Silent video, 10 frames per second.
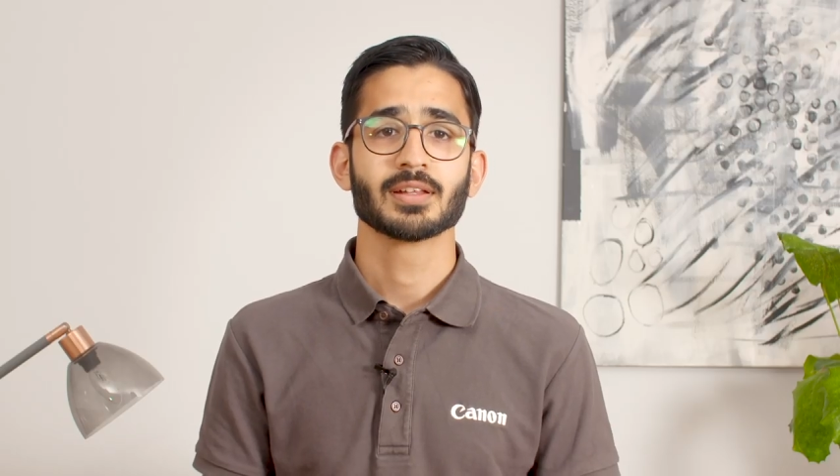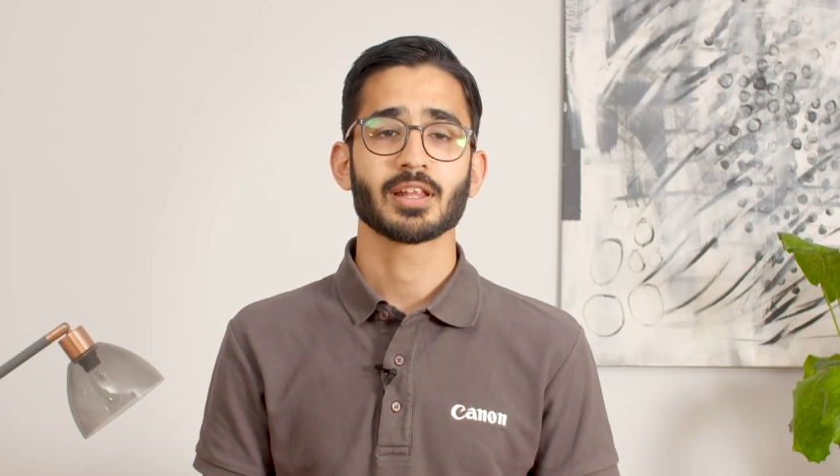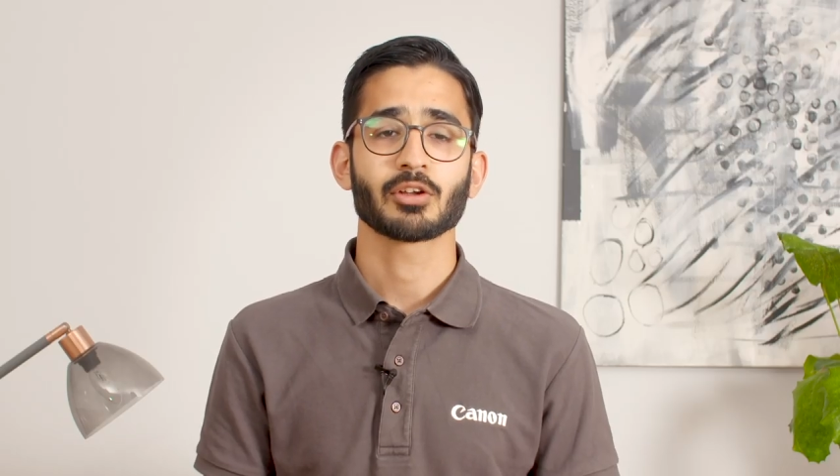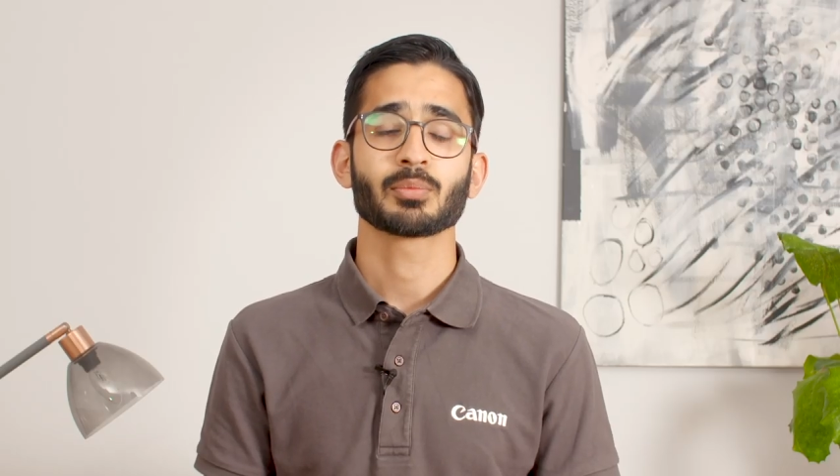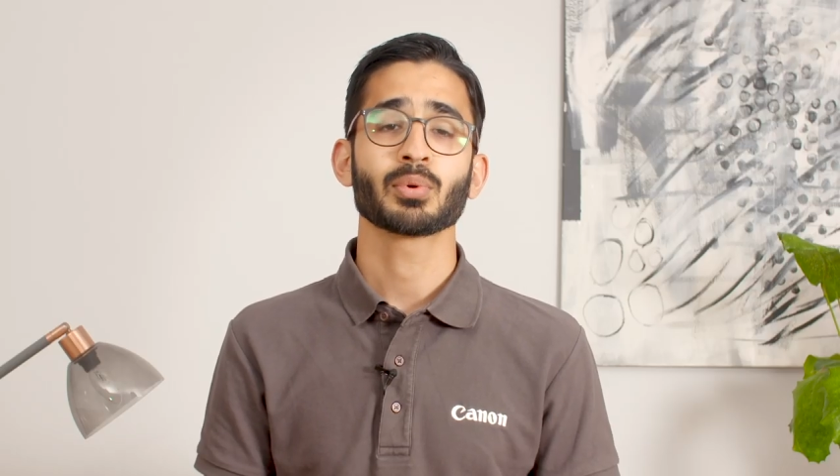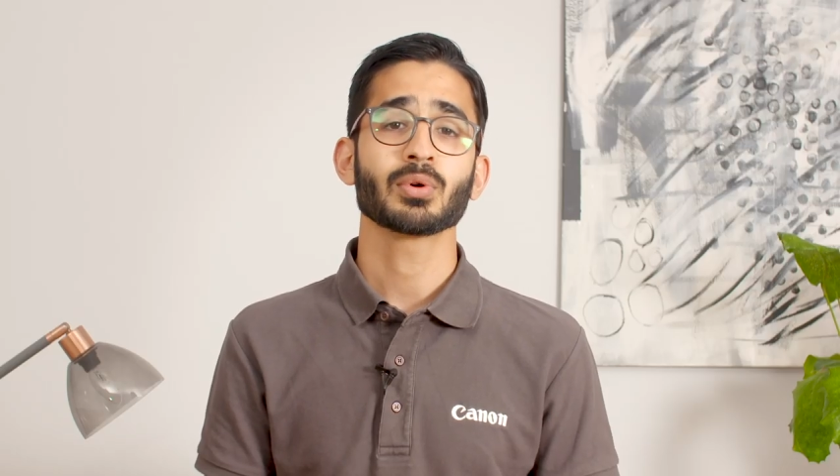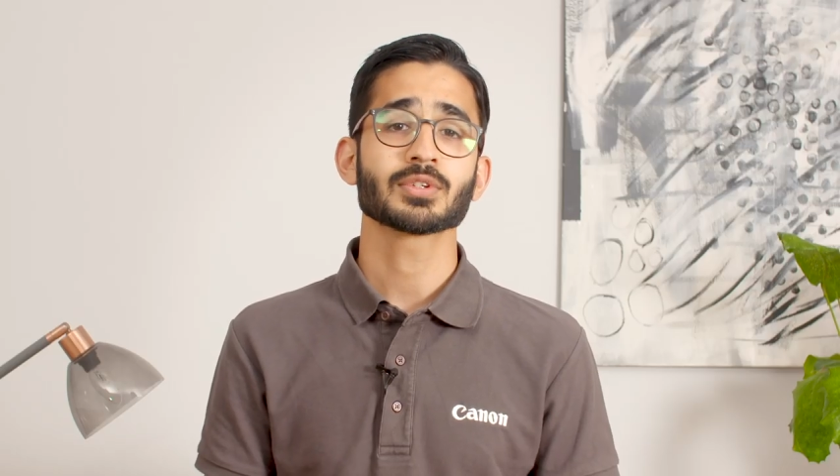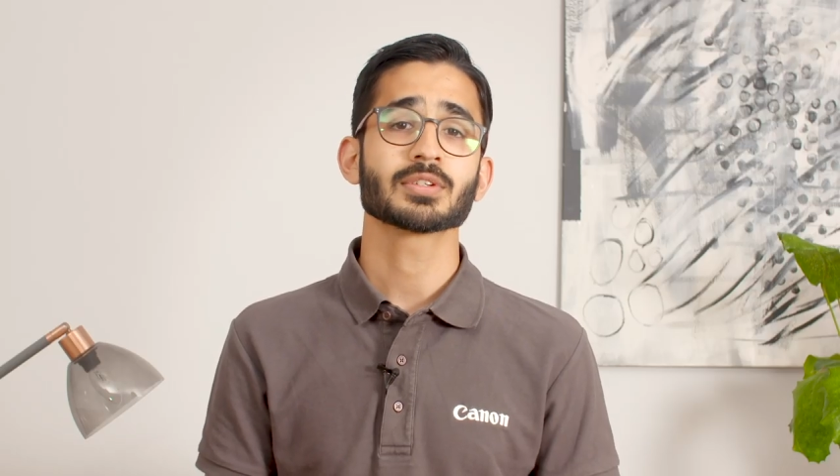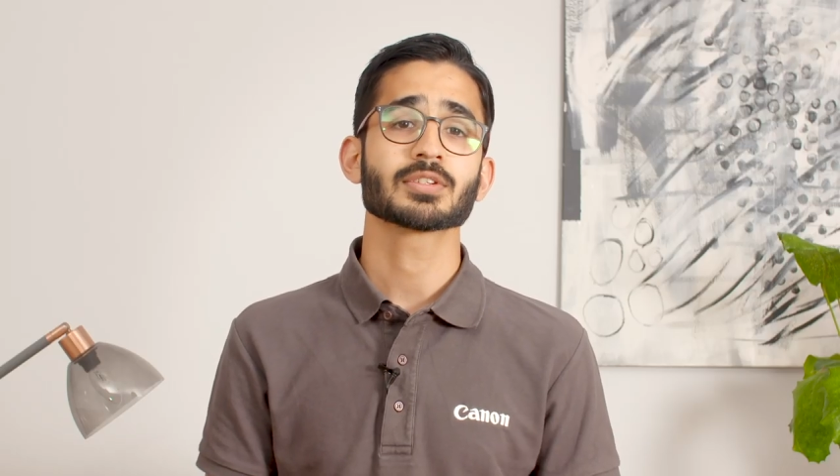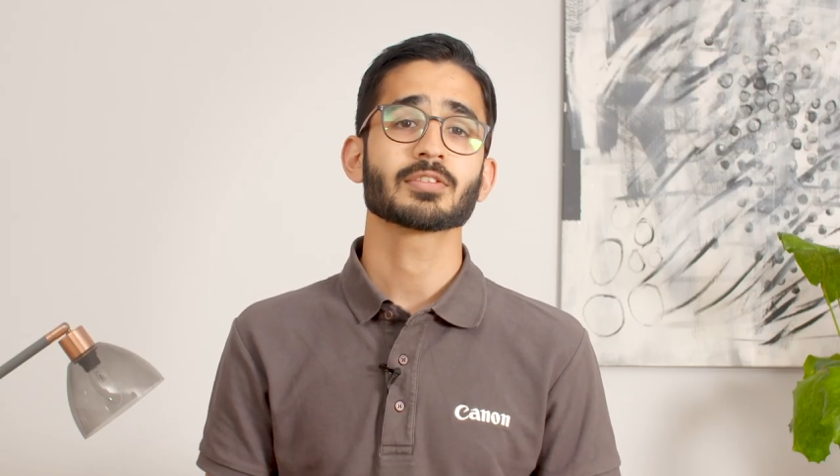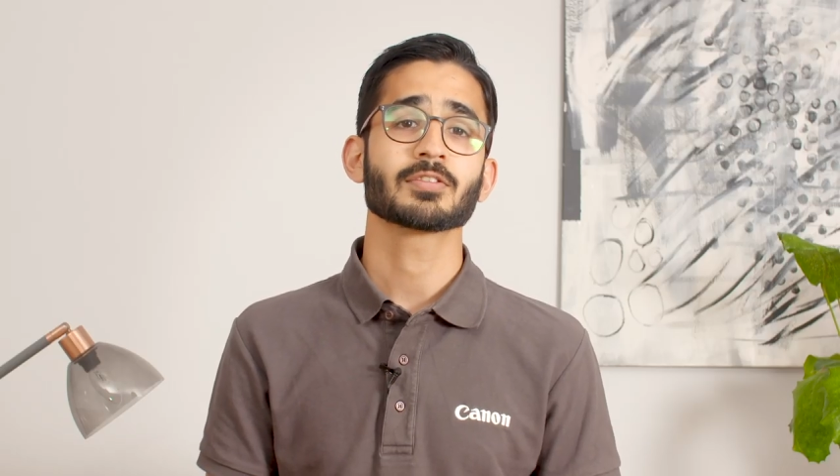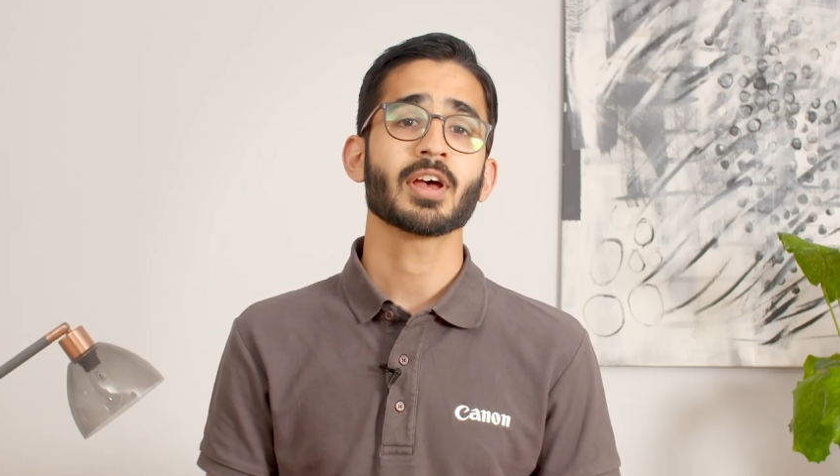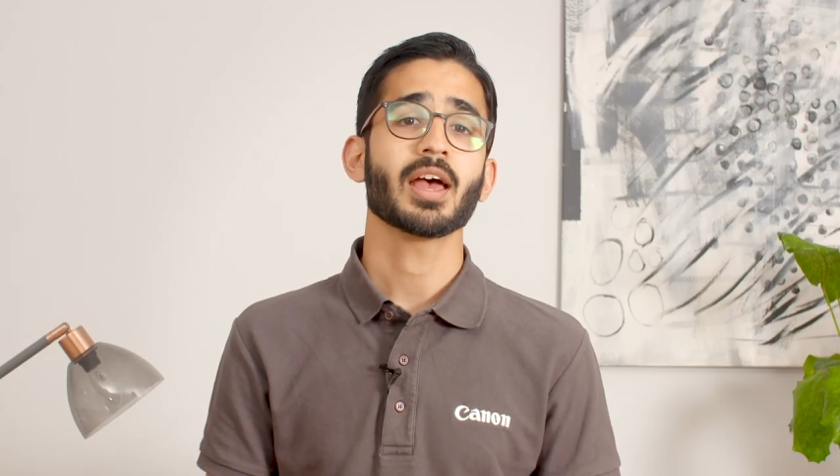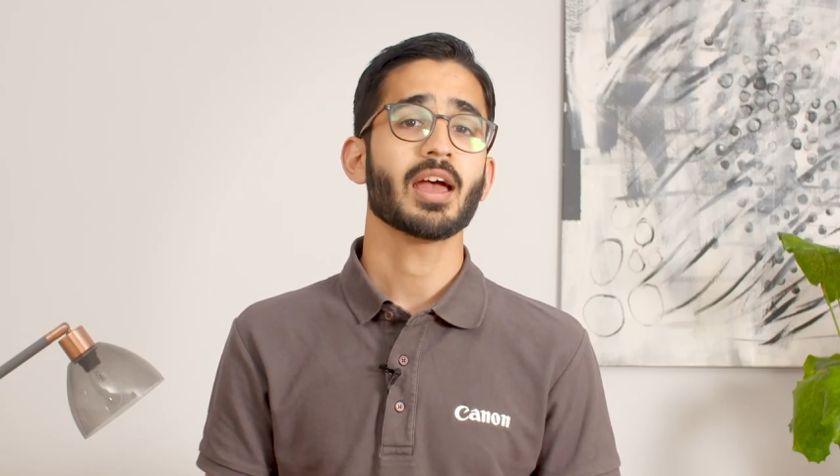that are important for